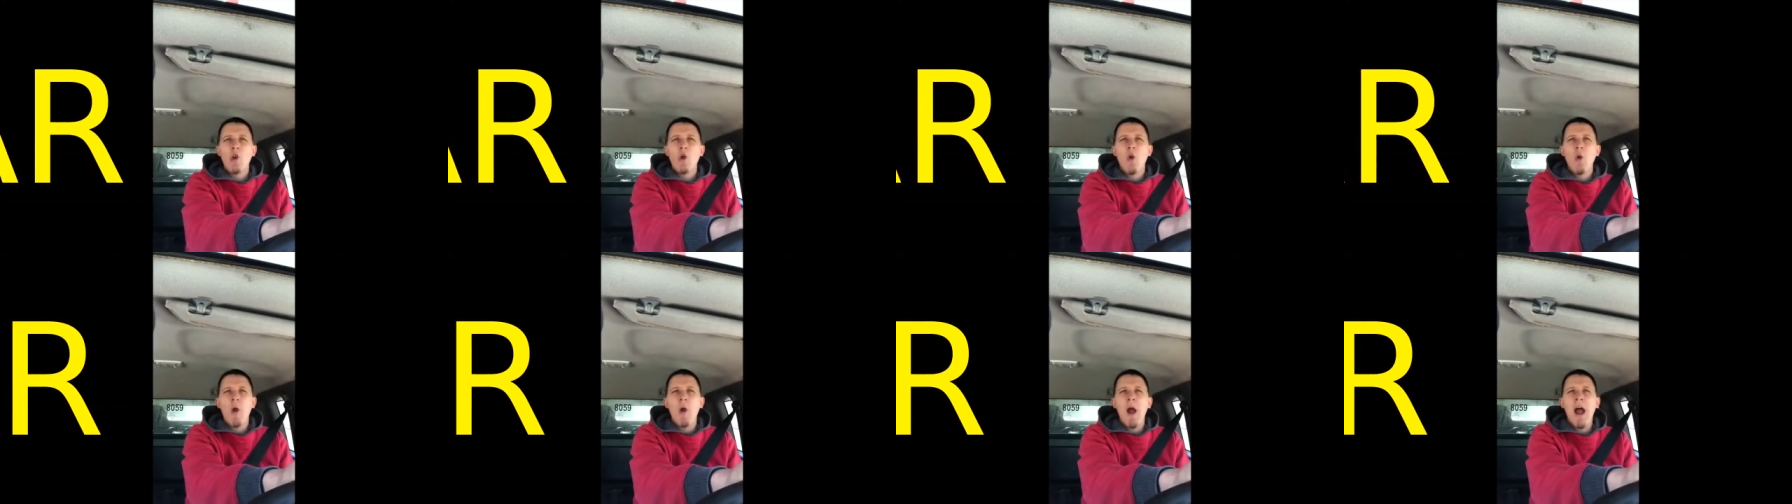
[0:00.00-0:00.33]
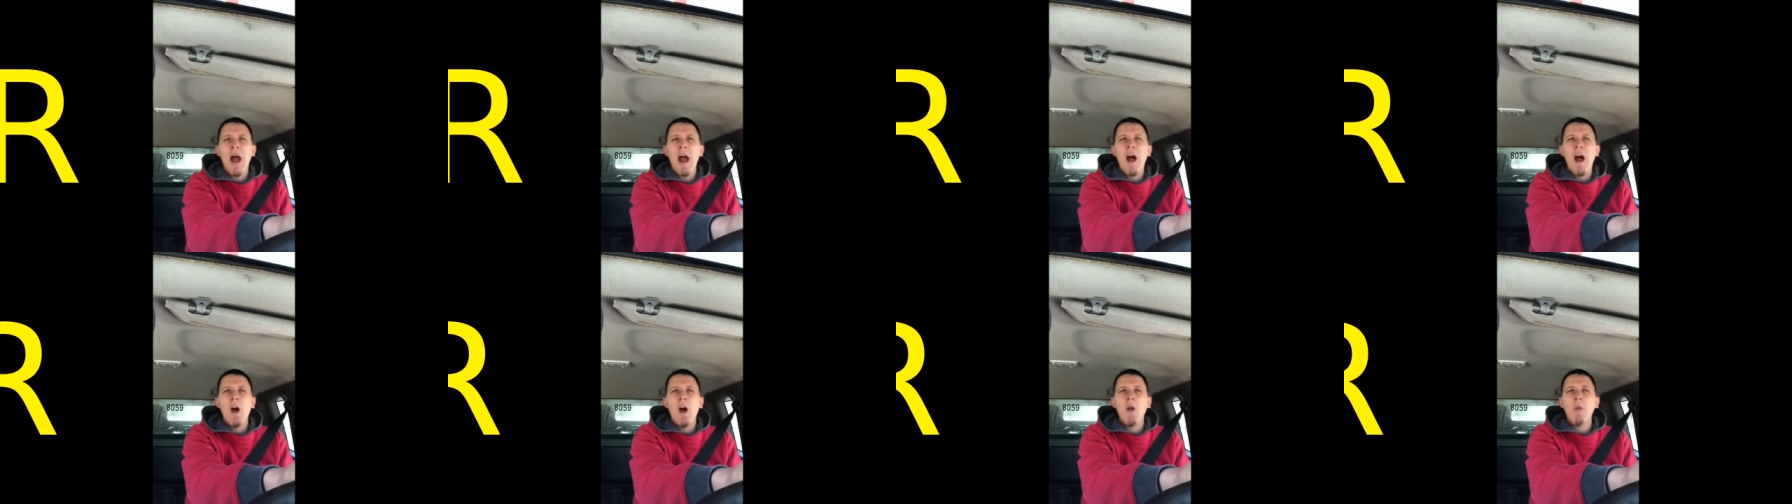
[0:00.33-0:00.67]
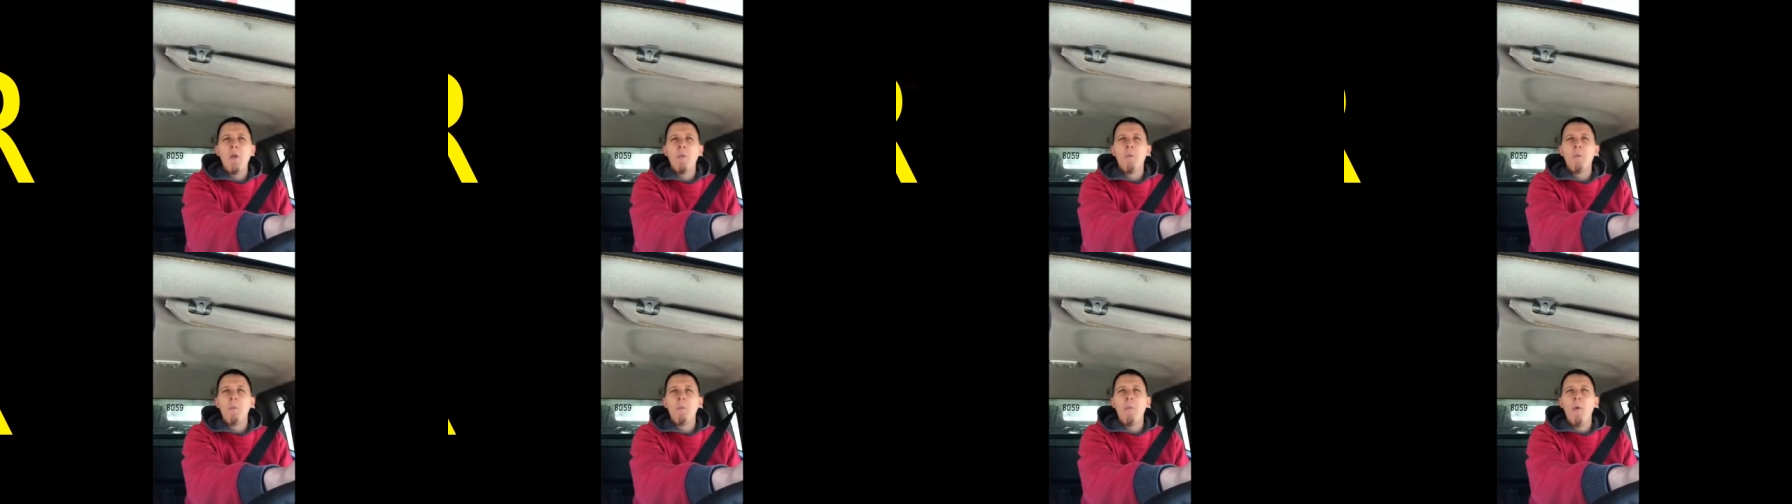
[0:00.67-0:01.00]

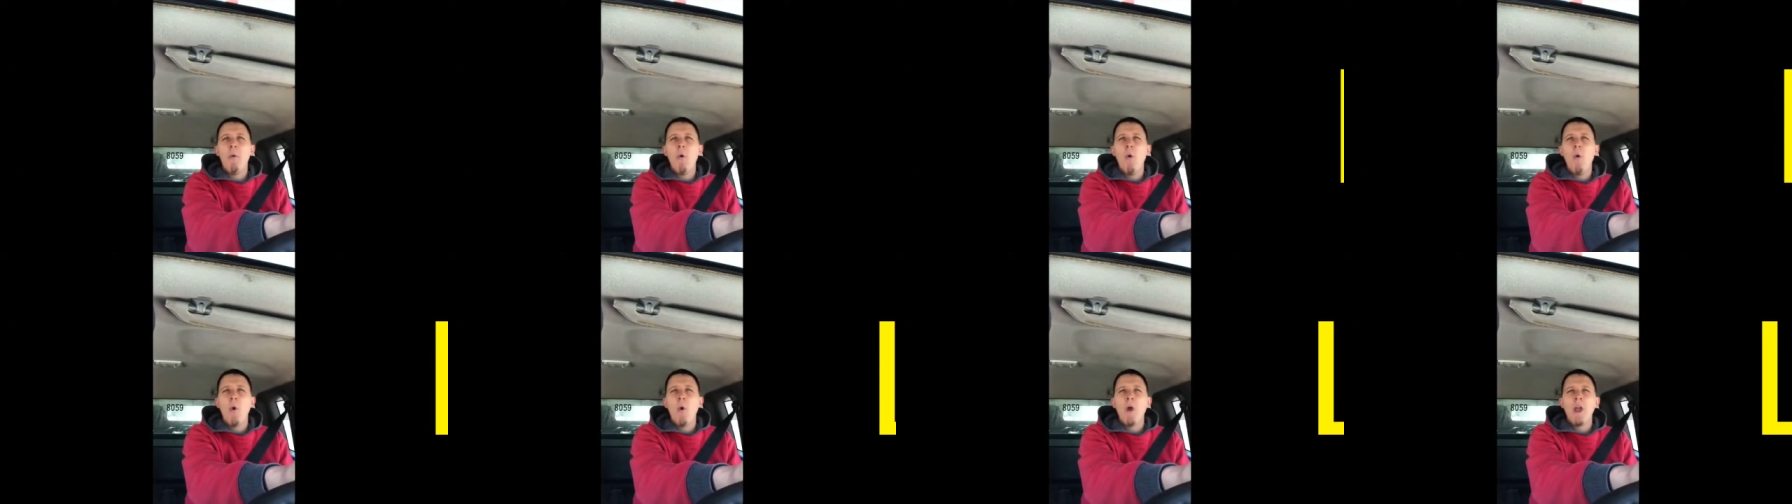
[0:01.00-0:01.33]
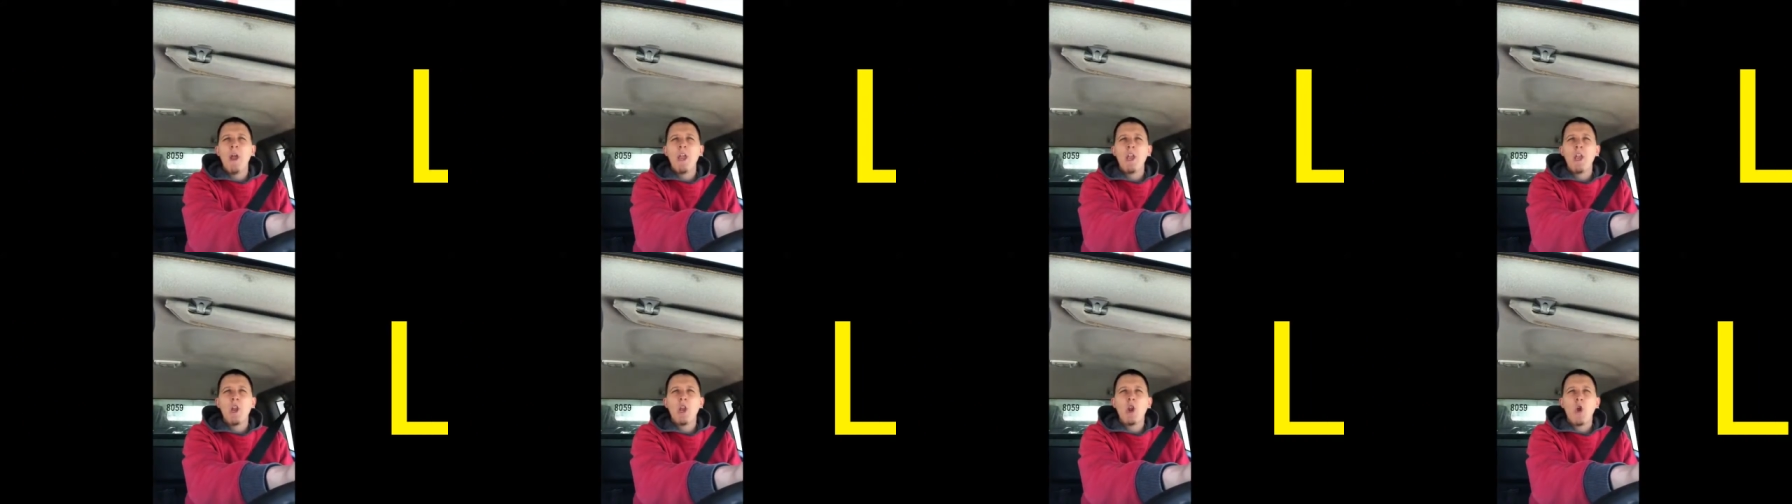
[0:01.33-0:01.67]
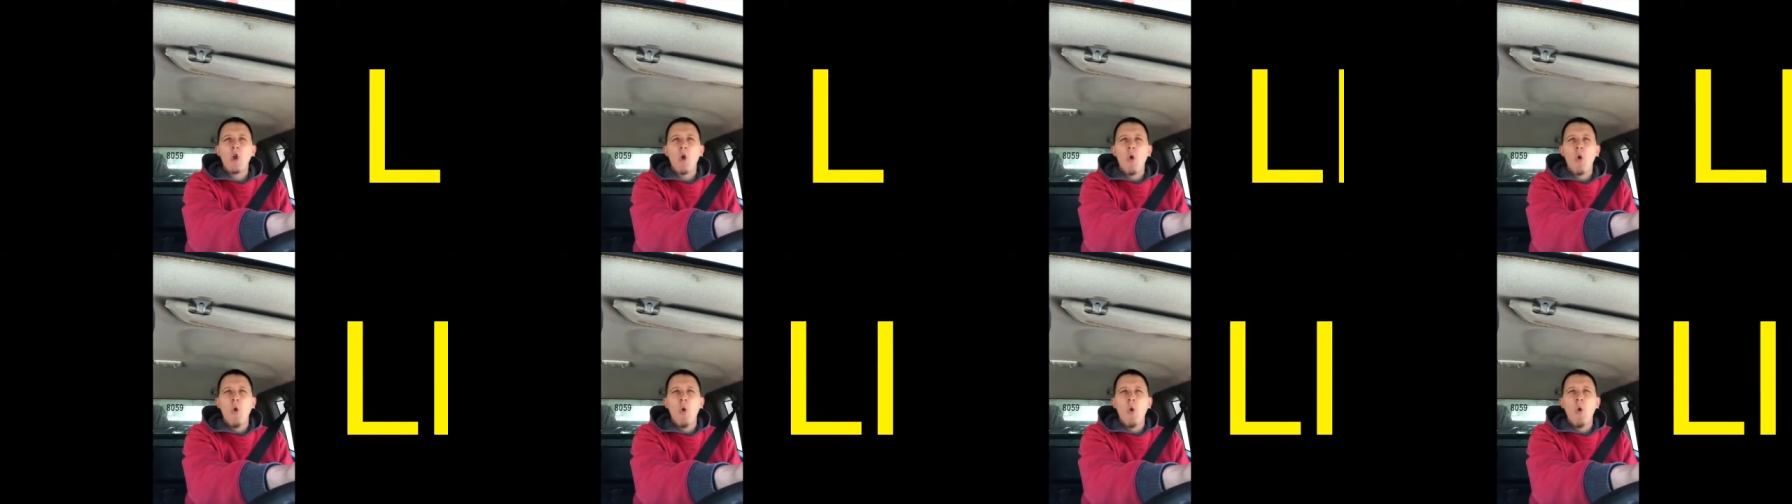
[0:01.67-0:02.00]
Crown
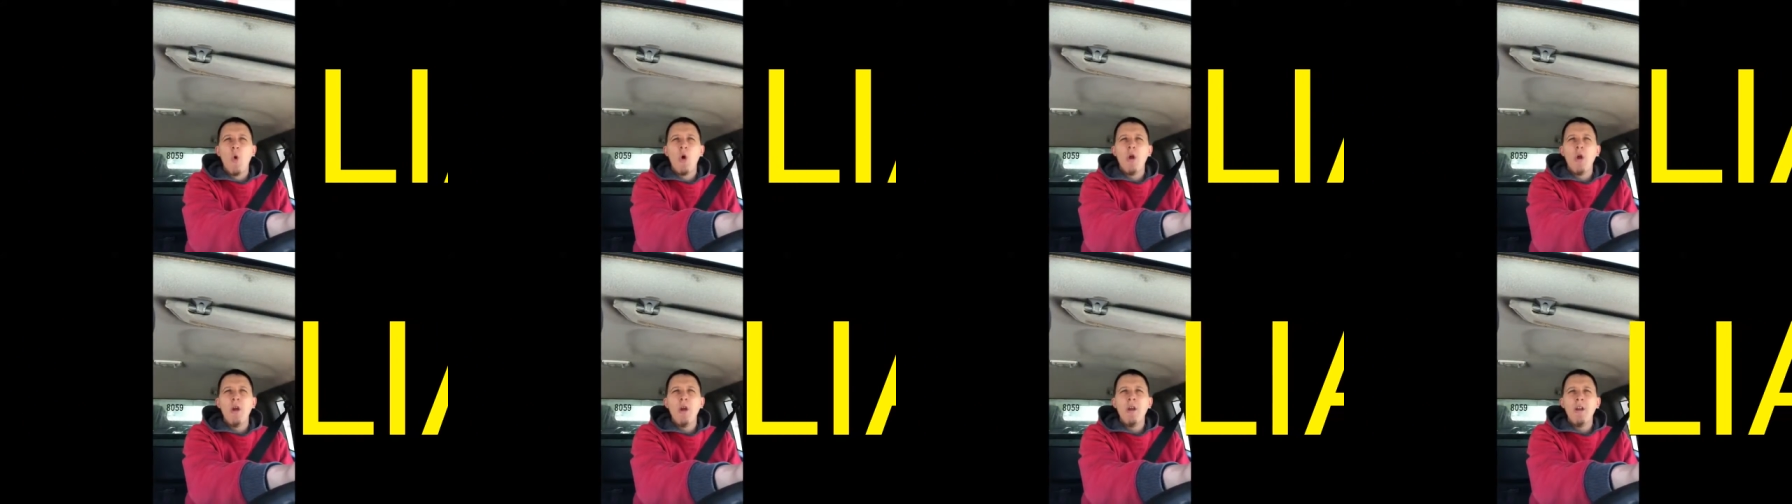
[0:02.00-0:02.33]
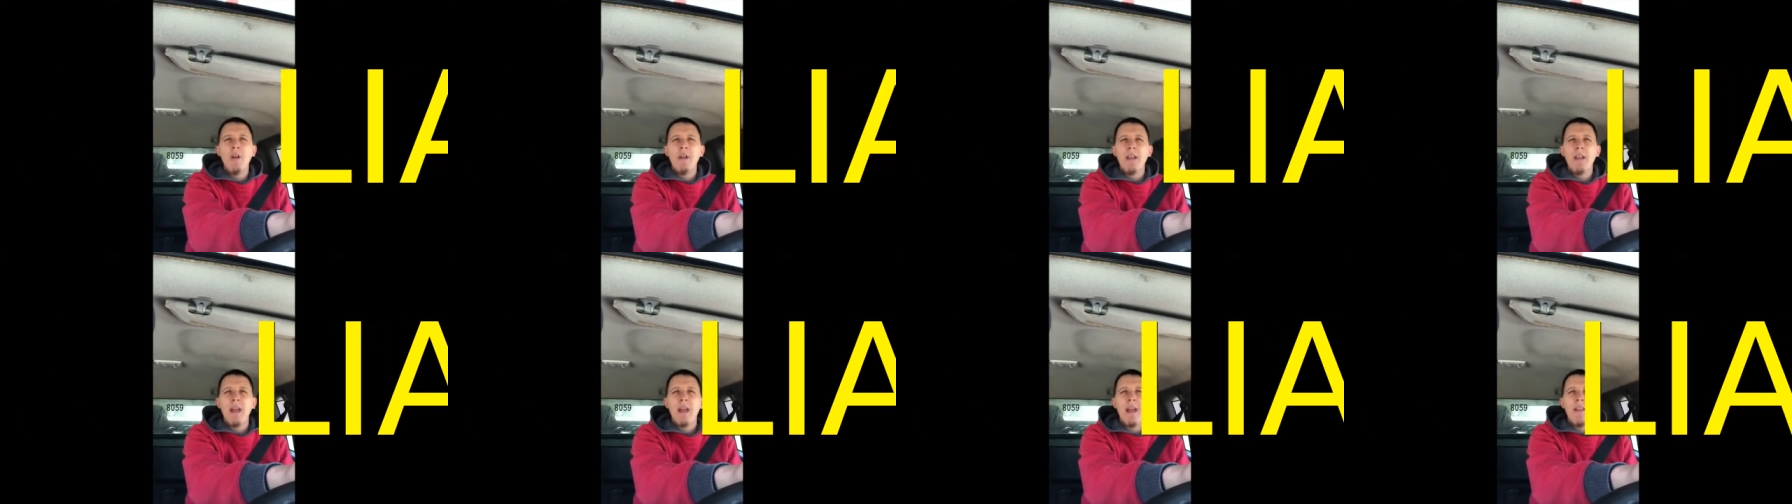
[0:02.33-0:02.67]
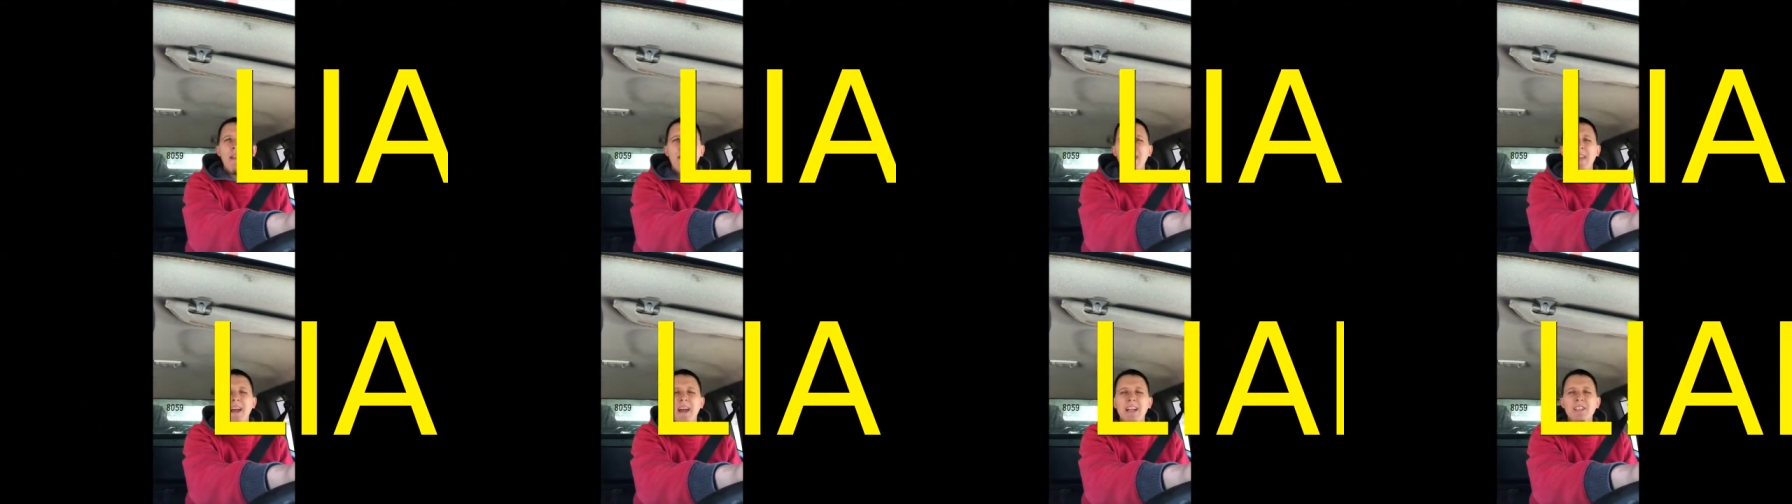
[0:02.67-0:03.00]
Point Court,
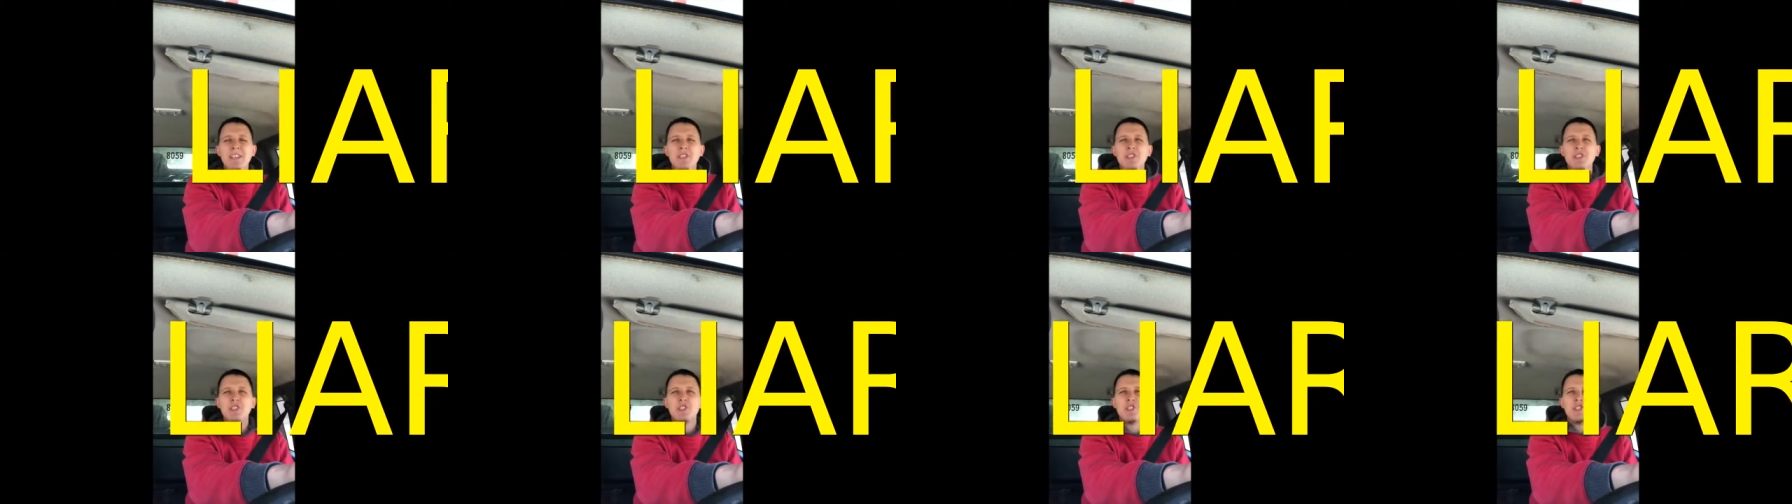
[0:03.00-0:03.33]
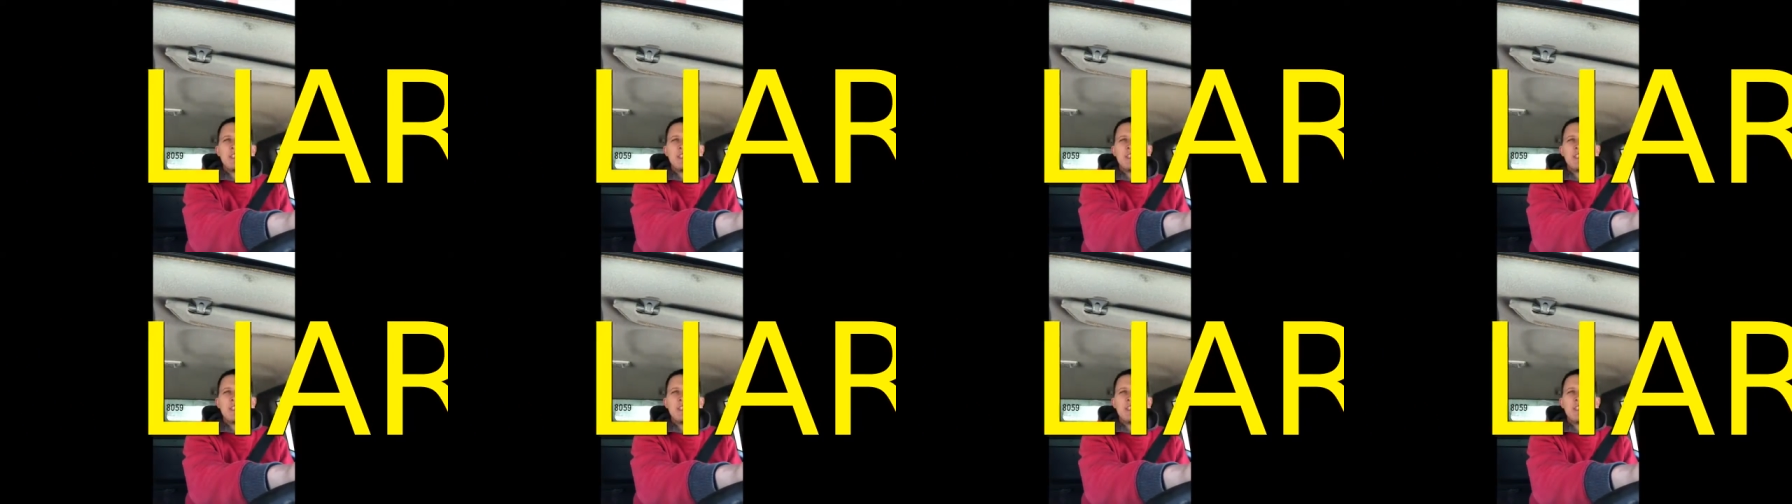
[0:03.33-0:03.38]
and that's